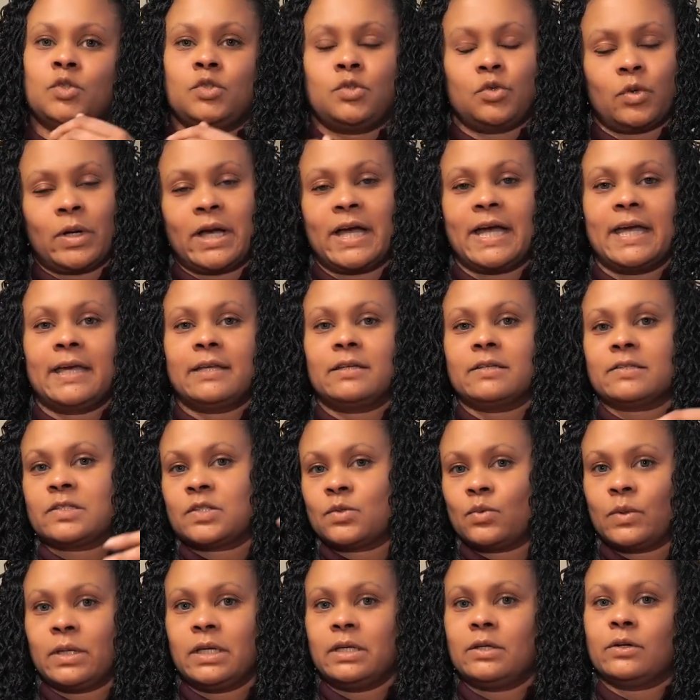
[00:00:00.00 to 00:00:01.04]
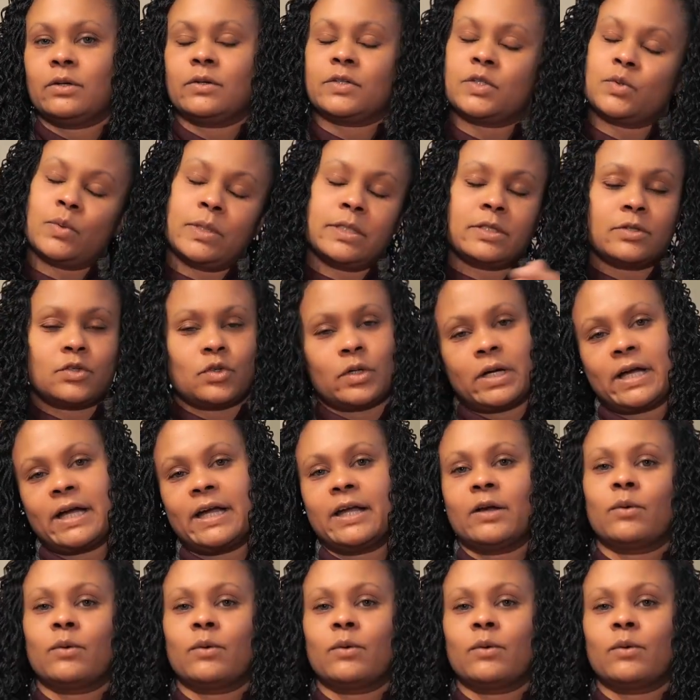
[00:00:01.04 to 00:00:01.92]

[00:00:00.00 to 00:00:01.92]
dry to sweet or sweet to dry